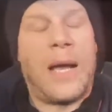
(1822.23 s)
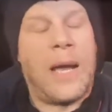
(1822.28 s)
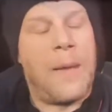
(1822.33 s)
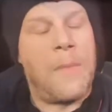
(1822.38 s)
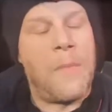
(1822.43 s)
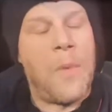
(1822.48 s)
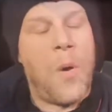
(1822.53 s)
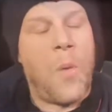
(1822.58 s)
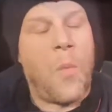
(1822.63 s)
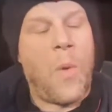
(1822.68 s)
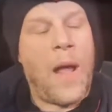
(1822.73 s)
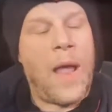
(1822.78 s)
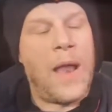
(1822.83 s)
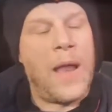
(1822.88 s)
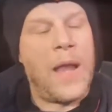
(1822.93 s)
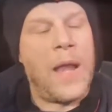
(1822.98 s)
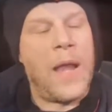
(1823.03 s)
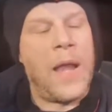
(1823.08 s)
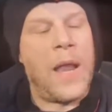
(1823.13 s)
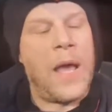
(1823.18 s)

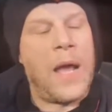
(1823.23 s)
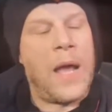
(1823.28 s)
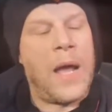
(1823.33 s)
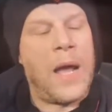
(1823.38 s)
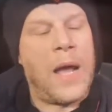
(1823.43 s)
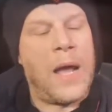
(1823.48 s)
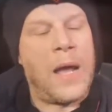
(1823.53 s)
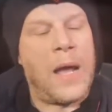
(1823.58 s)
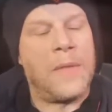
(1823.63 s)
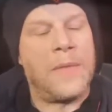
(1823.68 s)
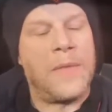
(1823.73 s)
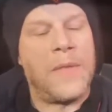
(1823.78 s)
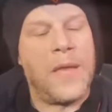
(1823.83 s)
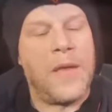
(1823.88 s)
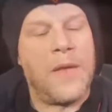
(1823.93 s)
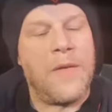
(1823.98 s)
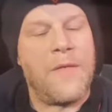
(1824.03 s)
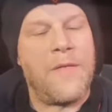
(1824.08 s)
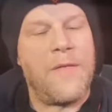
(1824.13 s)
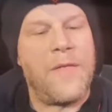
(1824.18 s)
when
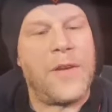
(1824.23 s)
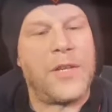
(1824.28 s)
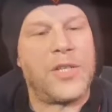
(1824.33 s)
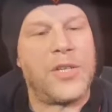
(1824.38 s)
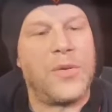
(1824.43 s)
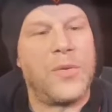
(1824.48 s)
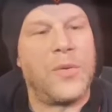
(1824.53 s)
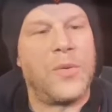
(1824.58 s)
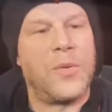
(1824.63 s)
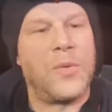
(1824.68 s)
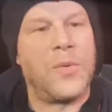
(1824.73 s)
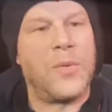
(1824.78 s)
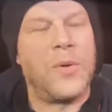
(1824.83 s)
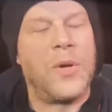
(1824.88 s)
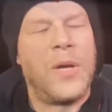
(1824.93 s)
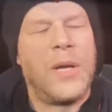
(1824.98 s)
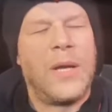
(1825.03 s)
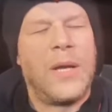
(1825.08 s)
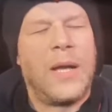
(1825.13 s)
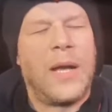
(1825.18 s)
the official
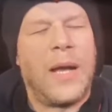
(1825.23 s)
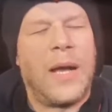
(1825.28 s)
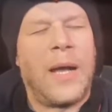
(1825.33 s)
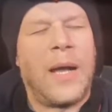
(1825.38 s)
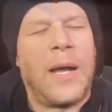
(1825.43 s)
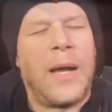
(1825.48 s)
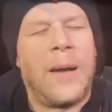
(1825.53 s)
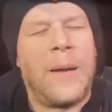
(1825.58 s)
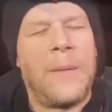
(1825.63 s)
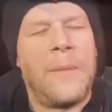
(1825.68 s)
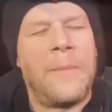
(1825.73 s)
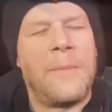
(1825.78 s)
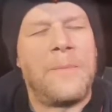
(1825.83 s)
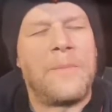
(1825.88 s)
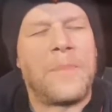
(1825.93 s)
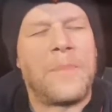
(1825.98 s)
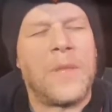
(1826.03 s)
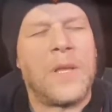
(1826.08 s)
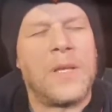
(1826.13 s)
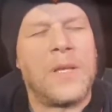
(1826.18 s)

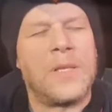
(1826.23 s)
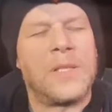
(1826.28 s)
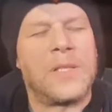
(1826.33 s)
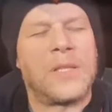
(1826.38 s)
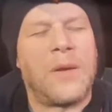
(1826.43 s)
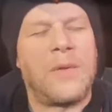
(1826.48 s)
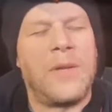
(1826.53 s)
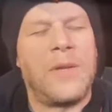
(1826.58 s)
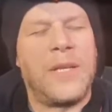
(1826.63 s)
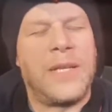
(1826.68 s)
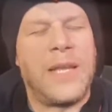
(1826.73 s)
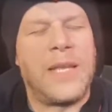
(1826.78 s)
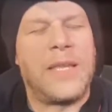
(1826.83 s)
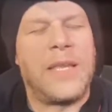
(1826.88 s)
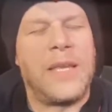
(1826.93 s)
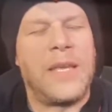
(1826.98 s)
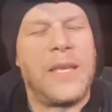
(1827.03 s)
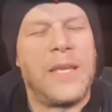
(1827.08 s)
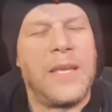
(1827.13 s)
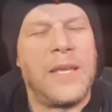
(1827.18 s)
Sony did
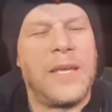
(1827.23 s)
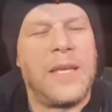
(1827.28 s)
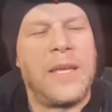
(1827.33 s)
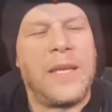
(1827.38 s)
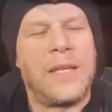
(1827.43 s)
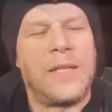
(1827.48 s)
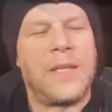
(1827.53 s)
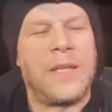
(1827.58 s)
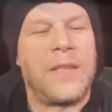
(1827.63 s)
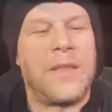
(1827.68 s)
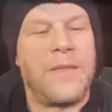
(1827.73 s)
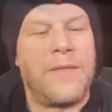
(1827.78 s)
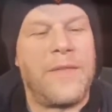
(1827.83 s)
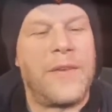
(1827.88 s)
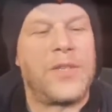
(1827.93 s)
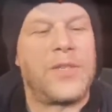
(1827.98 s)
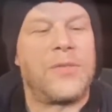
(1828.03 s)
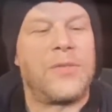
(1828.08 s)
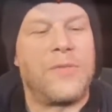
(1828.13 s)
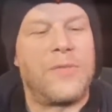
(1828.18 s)
the
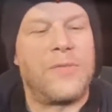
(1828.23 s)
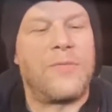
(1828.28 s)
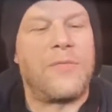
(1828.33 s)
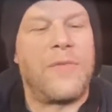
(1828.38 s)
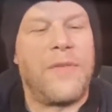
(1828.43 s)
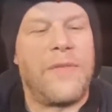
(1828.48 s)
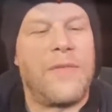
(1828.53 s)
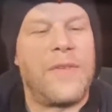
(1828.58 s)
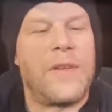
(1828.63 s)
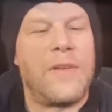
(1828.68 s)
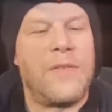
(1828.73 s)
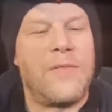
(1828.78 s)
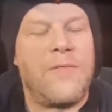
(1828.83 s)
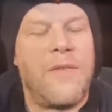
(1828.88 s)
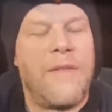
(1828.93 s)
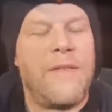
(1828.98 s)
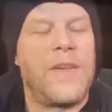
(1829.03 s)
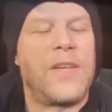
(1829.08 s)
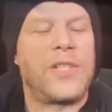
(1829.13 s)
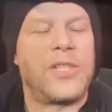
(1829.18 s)
official
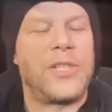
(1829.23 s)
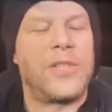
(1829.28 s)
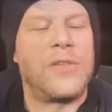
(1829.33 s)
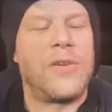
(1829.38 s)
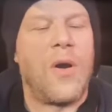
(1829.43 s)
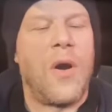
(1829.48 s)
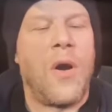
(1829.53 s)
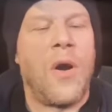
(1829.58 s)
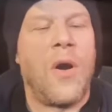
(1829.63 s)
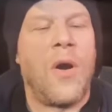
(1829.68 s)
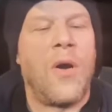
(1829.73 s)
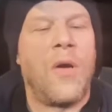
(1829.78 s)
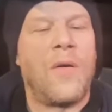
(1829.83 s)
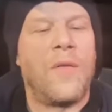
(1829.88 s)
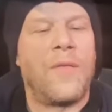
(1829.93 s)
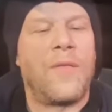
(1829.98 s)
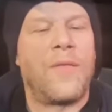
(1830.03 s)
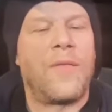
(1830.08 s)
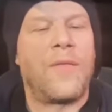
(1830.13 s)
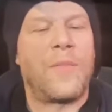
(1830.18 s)
revision
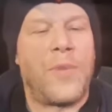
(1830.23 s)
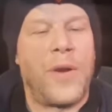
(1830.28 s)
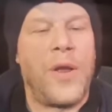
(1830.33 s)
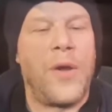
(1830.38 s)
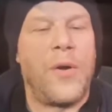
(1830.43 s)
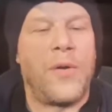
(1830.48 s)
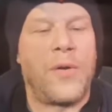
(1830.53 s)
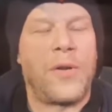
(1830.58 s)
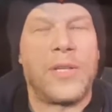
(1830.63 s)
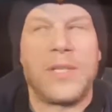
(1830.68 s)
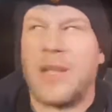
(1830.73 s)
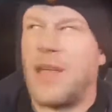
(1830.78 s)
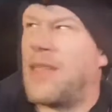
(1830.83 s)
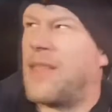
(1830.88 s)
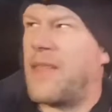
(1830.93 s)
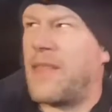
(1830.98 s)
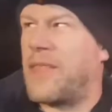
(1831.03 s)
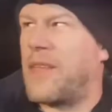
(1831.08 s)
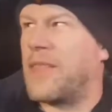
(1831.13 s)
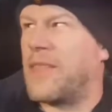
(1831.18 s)
of pre-orders,
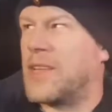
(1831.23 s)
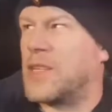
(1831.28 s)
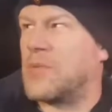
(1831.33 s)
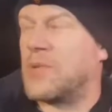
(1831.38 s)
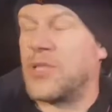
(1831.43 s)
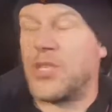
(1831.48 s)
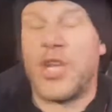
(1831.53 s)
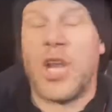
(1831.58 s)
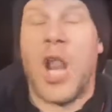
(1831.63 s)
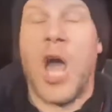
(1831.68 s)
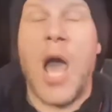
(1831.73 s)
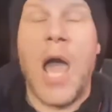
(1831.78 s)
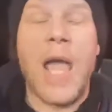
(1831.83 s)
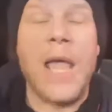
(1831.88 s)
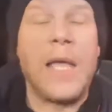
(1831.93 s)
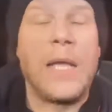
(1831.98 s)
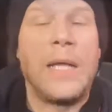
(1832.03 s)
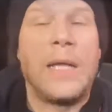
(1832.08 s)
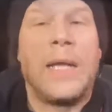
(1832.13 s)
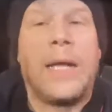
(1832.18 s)
and I think this was July.
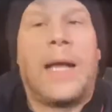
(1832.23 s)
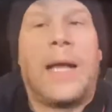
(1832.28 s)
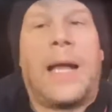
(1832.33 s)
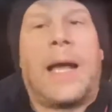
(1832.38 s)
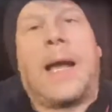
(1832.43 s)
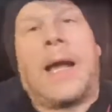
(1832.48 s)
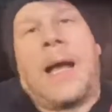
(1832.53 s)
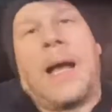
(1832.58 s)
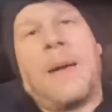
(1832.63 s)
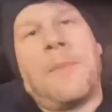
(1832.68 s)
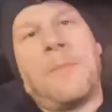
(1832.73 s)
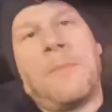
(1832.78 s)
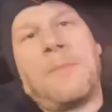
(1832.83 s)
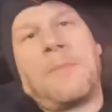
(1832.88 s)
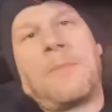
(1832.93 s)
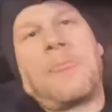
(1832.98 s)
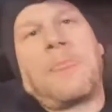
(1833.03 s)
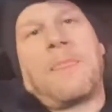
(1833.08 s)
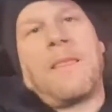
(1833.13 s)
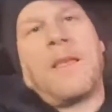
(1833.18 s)

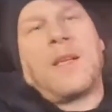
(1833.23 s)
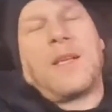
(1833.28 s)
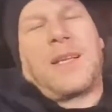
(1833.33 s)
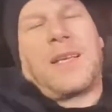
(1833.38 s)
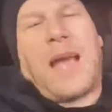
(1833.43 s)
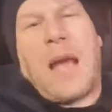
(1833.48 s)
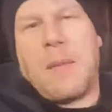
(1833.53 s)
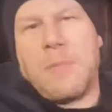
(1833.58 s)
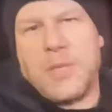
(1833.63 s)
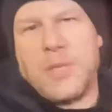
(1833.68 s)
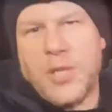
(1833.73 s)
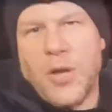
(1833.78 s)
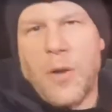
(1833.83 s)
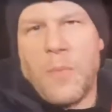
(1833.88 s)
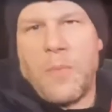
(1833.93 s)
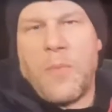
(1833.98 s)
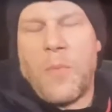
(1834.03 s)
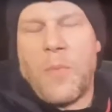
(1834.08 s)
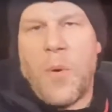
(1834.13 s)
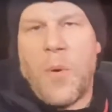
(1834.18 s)

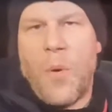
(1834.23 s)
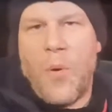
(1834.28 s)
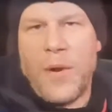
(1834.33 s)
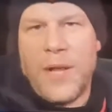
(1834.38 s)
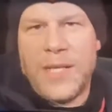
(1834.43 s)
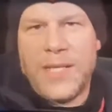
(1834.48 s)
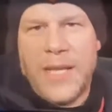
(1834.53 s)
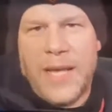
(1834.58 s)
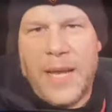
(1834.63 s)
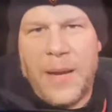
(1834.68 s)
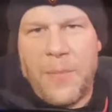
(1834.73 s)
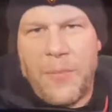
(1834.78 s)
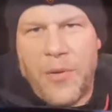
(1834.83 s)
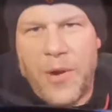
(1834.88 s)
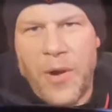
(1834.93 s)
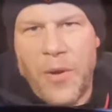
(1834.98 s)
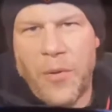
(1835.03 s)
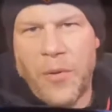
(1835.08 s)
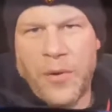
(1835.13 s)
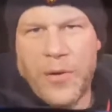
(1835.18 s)
GameStop were already taking
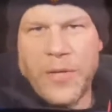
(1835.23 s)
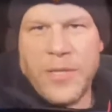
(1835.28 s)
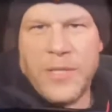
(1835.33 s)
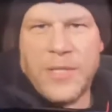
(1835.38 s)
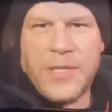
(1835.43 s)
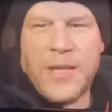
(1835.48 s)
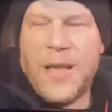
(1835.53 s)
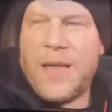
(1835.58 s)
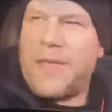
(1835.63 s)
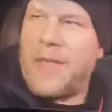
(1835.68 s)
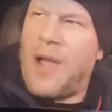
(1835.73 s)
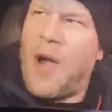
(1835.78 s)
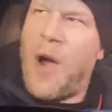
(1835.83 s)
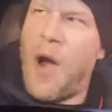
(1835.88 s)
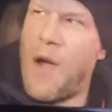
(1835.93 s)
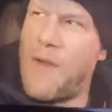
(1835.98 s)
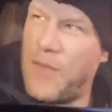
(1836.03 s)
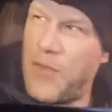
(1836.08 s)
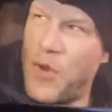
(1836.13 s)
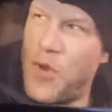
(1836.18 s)
pre-orders. I think
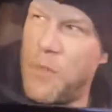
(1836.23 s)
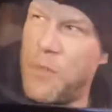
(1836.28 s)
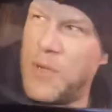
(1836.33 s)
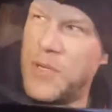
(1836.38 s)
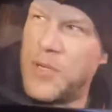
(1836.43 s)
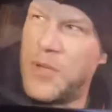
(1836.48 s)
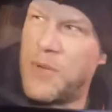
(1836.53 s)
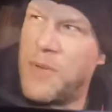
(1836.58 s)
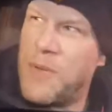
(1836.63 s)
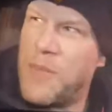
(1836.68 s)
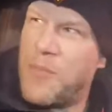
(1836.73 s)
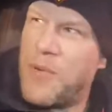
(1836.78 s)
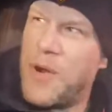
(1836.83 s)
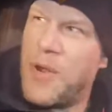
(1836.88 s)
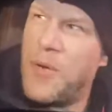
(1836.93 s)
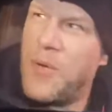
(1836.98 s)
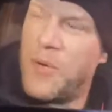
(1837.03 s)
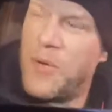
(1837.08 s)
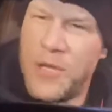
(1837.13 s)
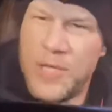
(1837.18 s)
Hive and Orm were doing
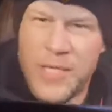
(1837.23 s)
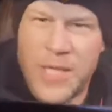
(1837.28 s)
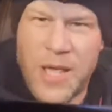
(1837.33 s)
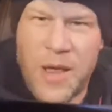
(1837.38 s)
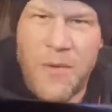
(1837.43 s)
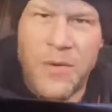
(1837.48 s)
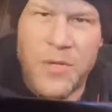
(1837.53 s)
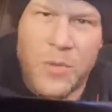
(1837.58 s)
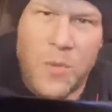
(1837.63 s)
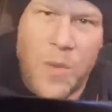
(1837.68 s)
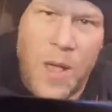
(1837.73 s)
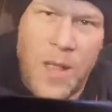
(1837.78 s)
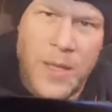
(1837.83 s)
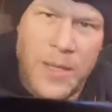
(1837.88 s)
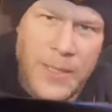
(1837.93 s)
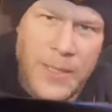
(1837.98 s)
pre-orders there as well.